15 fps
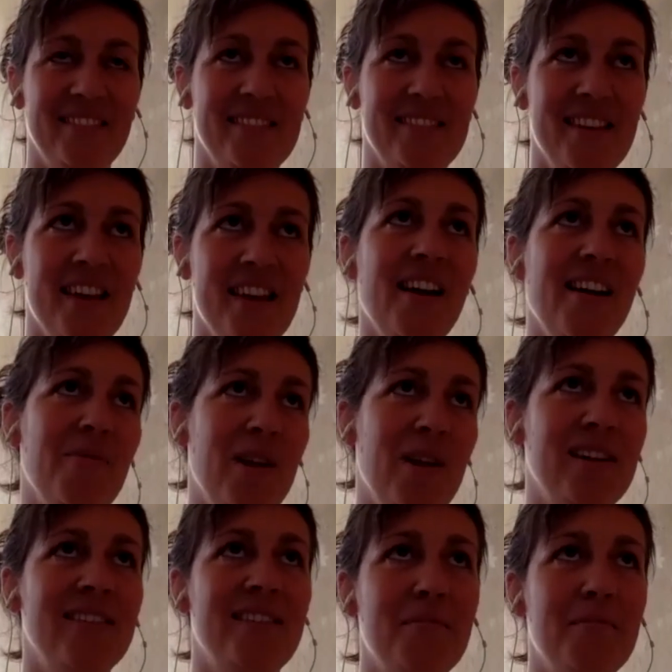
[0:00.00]
yeah
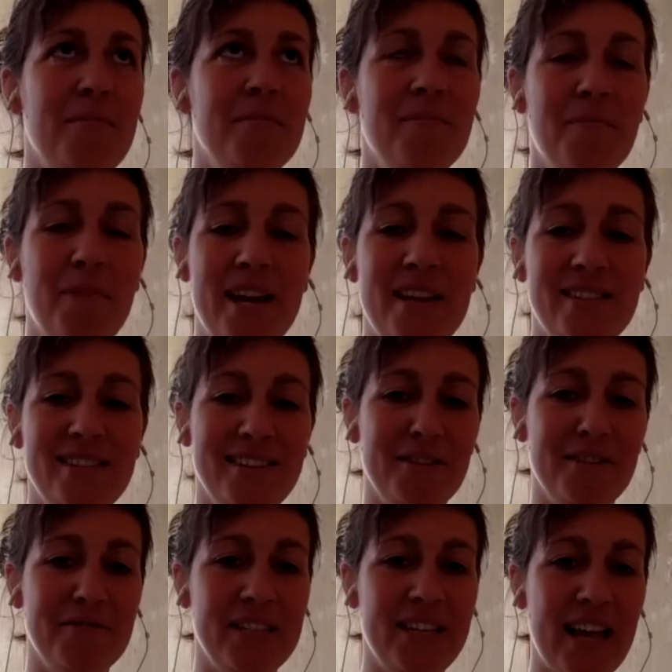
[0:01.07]
well the basic
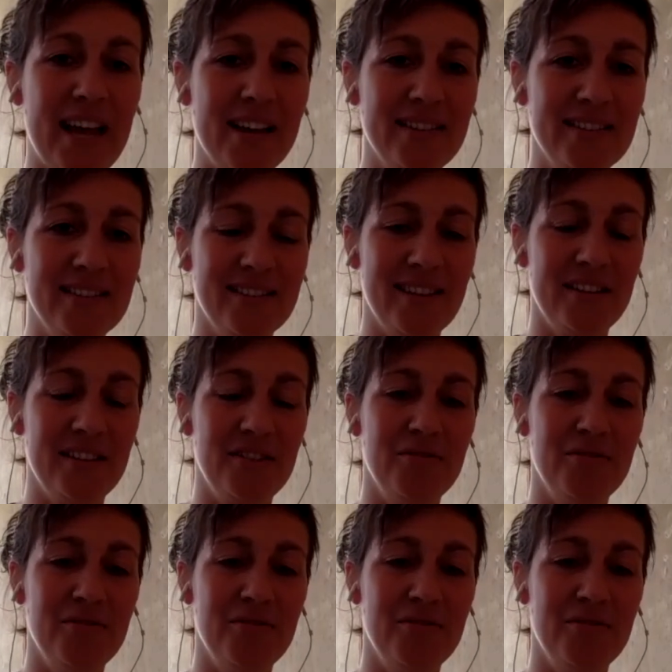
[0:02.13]
of a dance is that